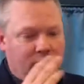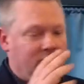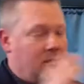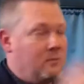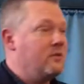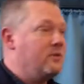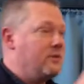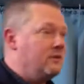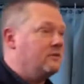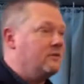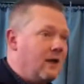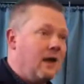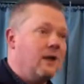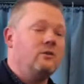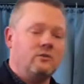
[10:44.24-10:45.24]
Timothy is
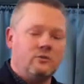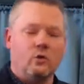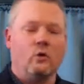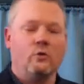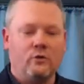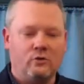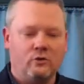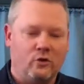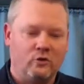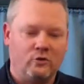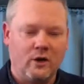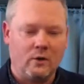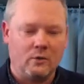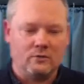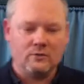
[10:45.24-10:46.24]
there to sort the church
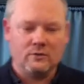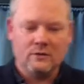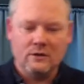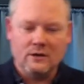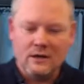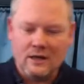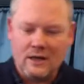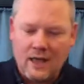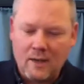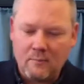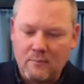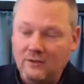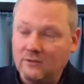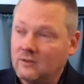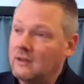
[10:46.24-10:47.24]
out. It
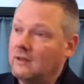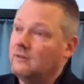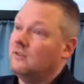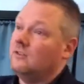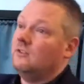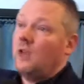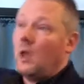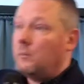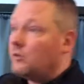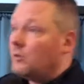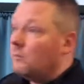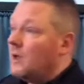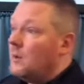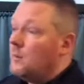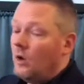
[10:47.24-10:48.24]
means he needs to step some
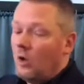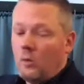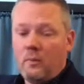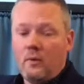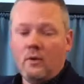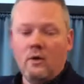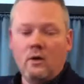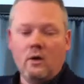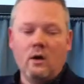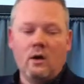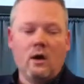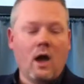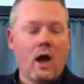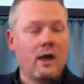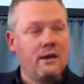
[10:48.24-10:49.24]
people up,
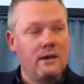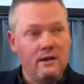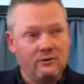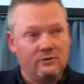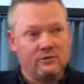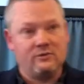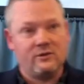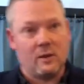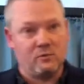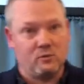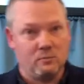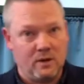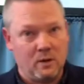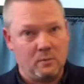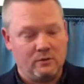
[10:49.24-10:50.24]
and he needs to step
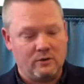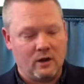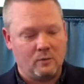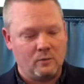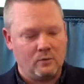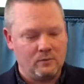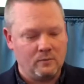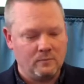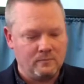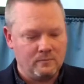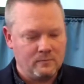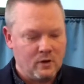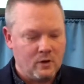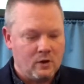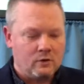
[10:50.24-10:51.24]
some people down.
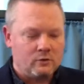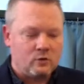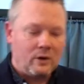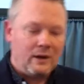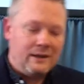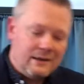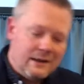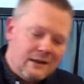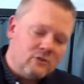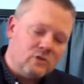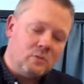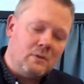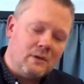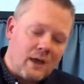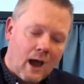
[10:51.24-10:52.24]
So he needs
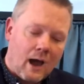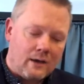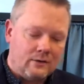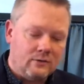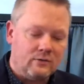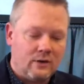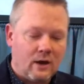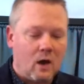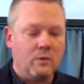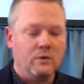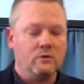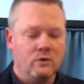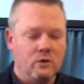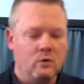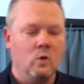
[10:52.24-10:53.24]
some guidance in how he's
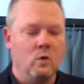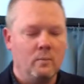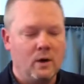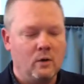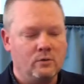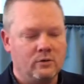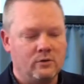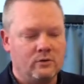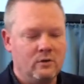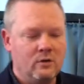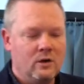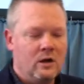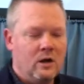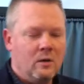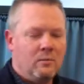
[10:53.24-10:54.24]
going to go about it.
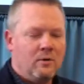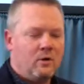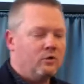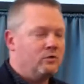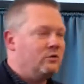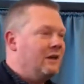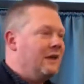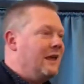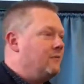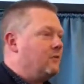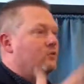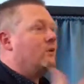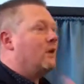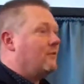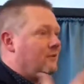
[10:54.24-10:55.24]
Because if you
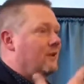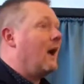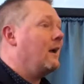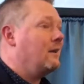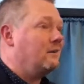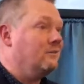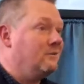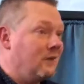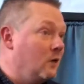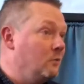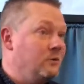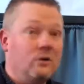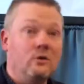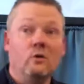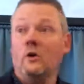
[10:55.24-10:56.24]
don't have guidance, how
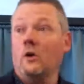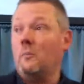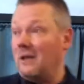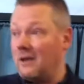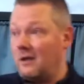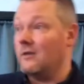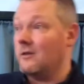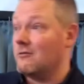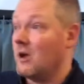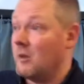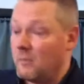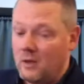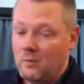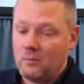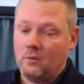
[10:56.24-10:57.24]
do you know you're picking the right
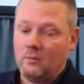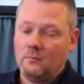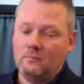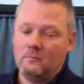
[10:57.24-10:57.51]
people?